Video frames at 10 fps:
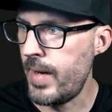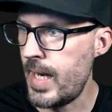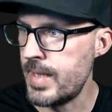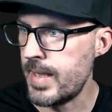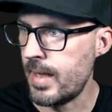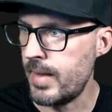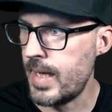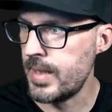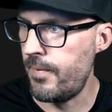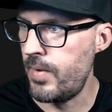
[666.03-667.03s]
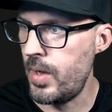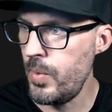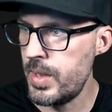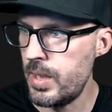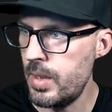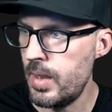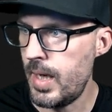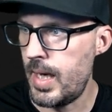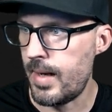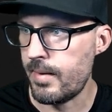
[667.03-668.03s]
has a class of note
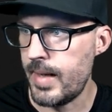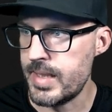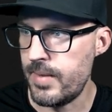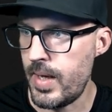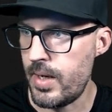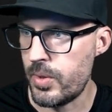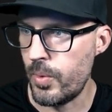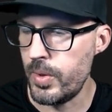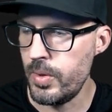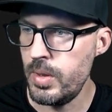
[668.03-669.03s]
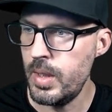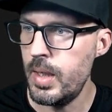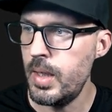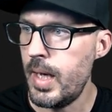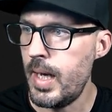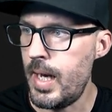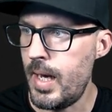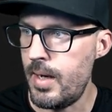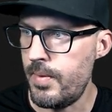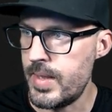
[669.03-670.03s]
and a class of editorial,
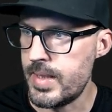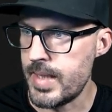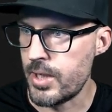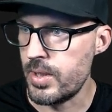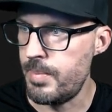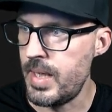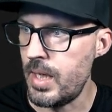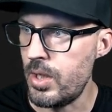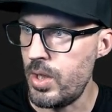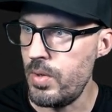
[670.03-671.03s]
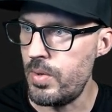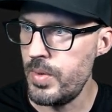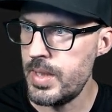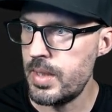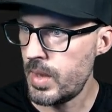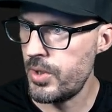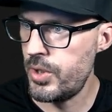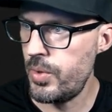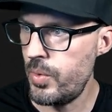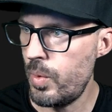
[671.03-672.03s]
and this is actually being used
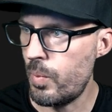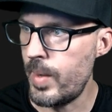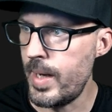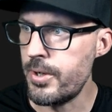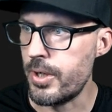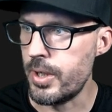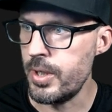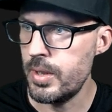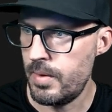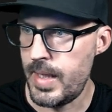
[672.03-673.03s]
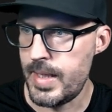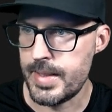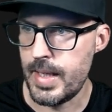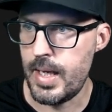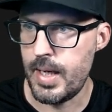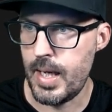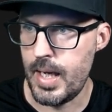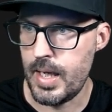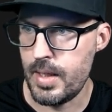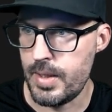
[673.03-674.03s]
to render this in
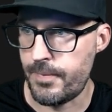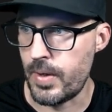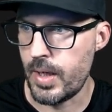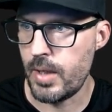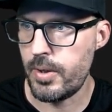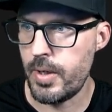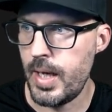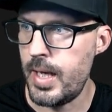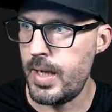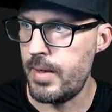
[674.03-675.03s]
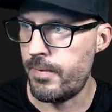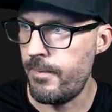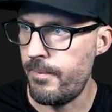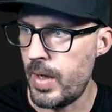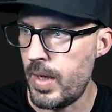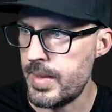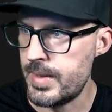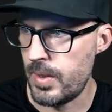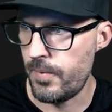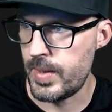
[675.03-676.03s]
a different color and a different font.
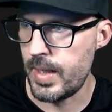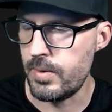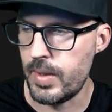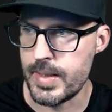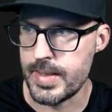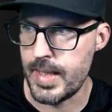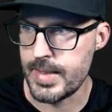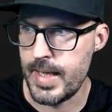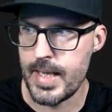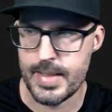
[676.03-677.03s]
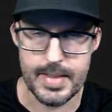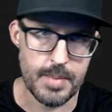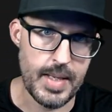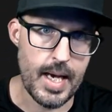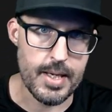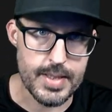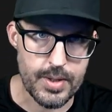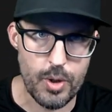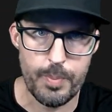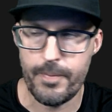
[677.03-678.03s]
So if we take a look at the CSS, it's gonna be out of
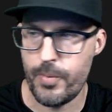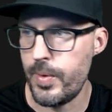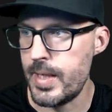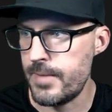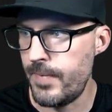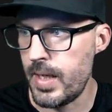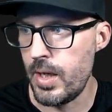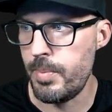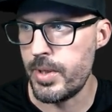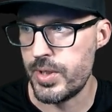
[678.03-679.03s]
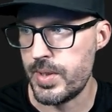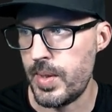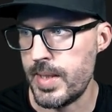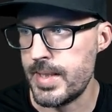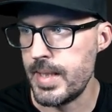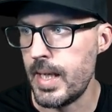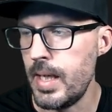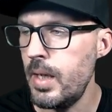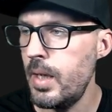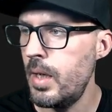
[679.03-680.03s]
scope for this video, but just so you can see,